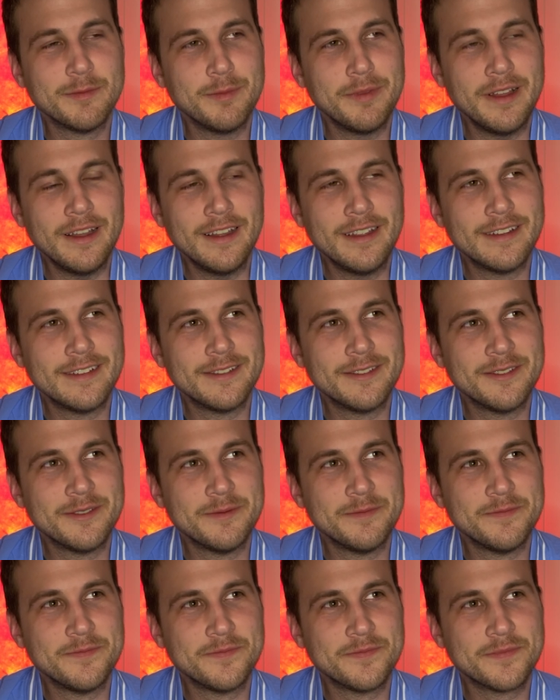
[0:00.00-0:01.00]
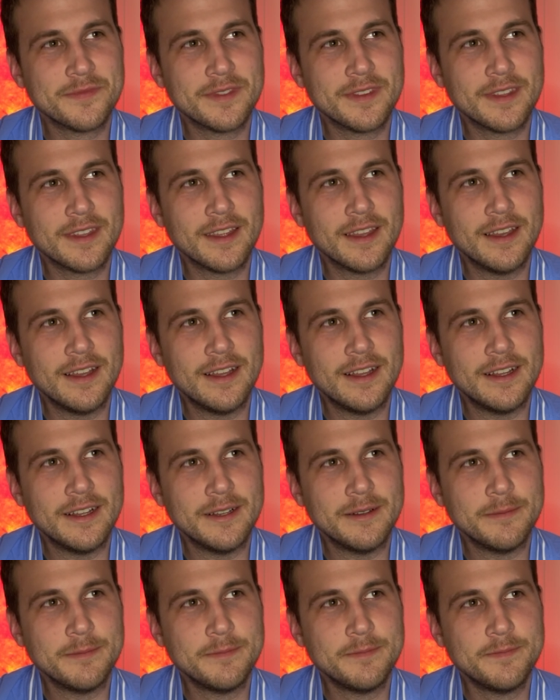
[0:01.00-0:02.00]
but
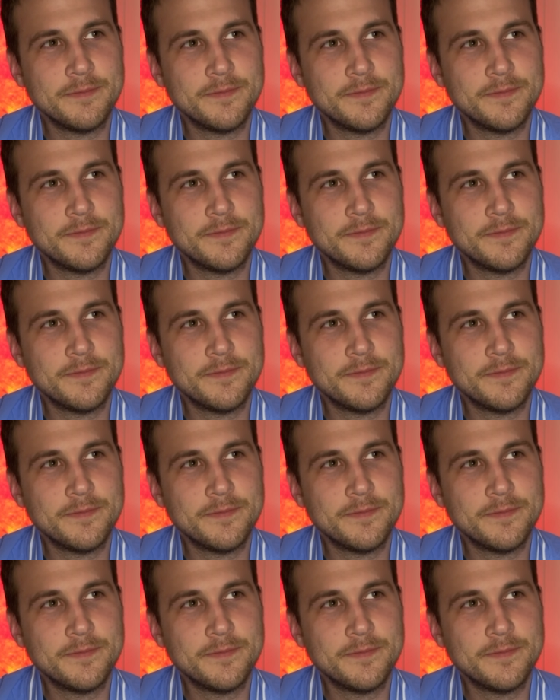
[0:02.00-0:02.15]
um,